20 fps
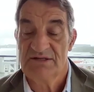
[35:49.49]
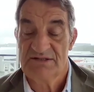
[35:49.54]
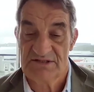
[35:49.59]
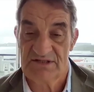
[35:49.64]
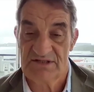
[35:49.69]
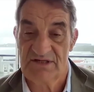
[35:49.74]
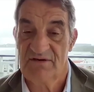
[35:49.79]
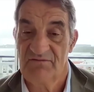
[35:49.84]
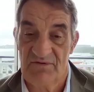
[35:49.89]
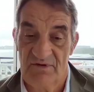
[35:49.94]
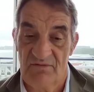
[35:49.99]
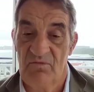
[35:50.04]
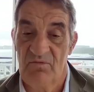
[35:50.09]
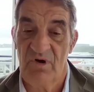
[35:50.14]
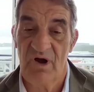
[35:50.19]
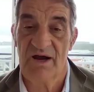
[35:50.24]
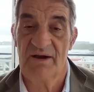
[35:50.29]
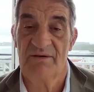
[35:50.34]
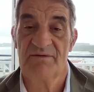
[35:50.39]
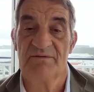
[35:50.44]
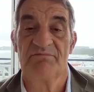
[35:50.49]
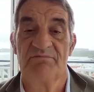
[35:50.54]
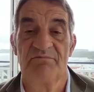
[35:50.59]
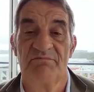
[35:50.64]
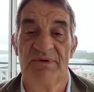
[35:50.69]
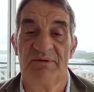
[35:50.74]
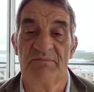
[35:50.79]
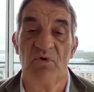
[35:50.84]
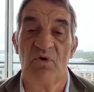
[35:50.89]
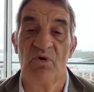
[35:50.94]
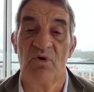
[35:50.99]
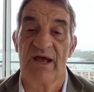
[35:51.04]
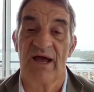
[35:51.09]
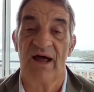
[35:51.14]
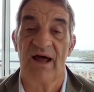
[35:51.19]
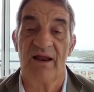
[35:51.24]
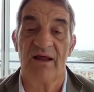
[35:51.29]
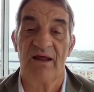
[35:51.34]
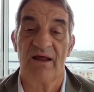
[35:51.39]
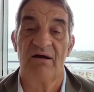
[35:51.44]
to give the wine a bit more
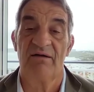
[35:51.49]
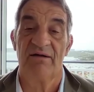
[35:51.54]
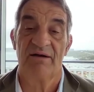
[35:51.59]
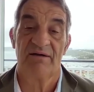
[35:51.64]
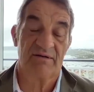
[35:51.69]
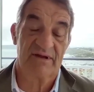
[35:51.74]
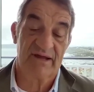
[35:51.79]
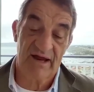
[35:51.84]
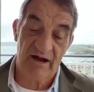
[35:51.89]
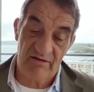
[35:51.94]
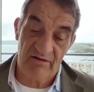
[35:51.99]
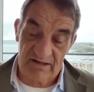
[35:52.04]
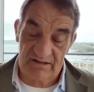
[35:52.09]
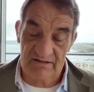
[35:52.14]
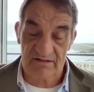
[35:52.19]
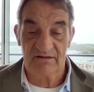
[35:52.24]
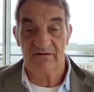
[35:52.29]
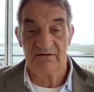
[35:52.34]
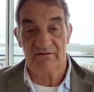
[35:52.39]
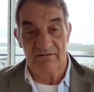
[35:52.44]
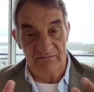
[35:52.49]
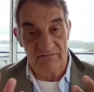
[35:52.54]
colour and character.